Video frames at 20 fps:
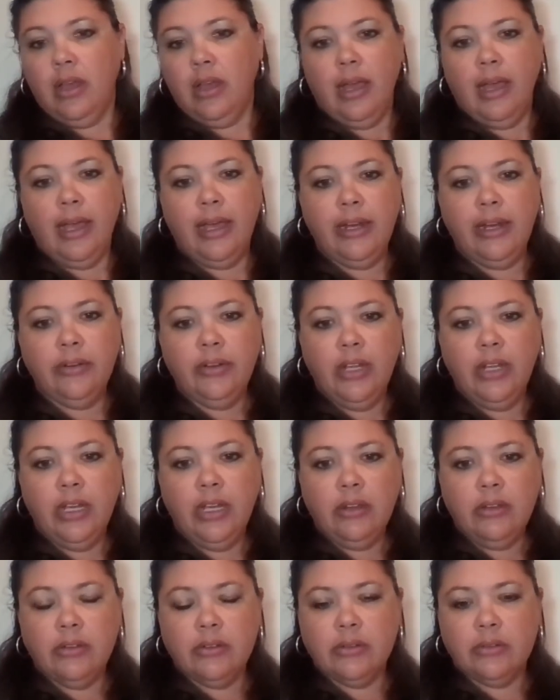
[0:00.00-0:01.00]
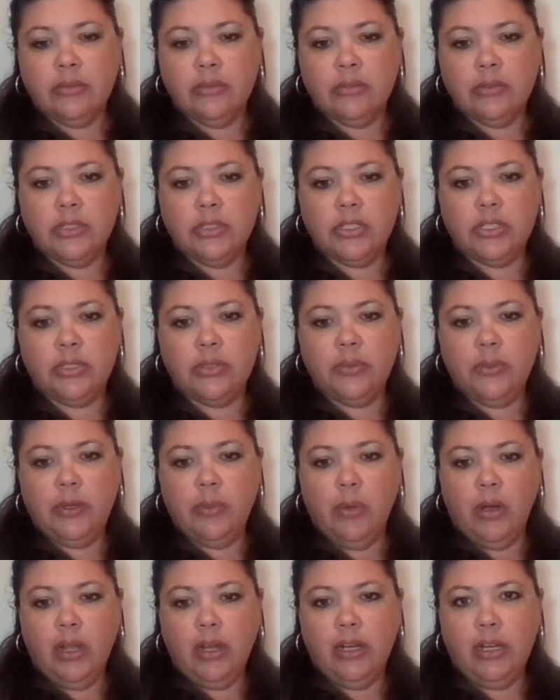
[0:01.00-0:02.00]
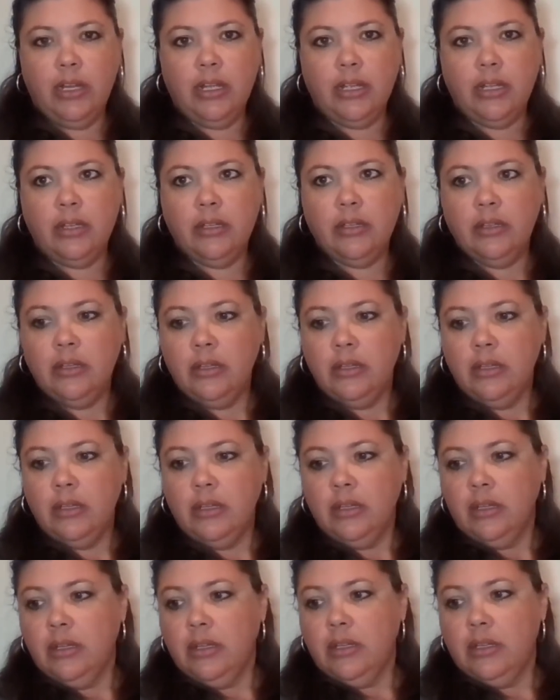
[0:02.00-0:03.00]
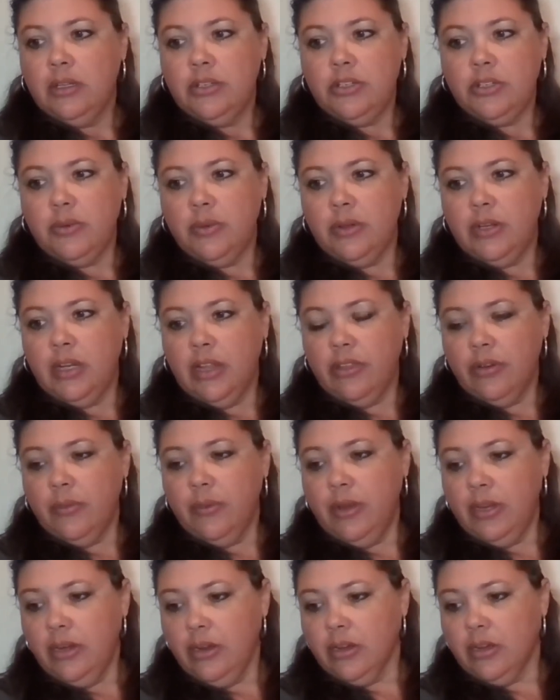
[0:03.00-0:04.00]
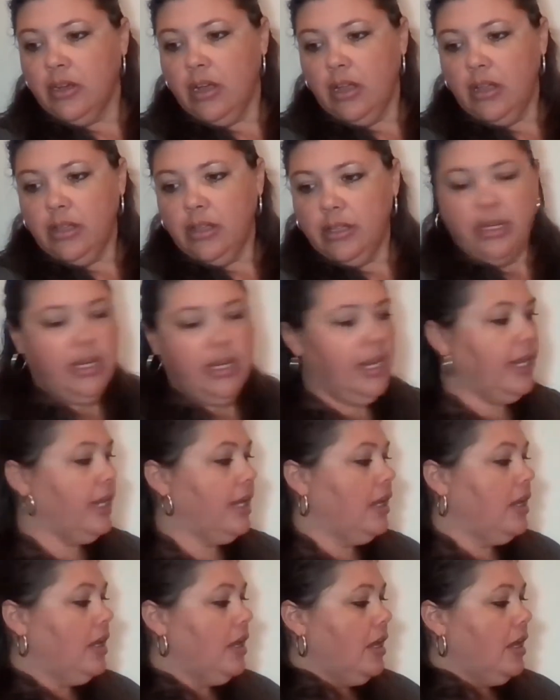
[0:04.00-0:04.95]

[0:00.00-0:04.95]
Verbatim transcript: I don't know. Do we want to do another one or call it a night.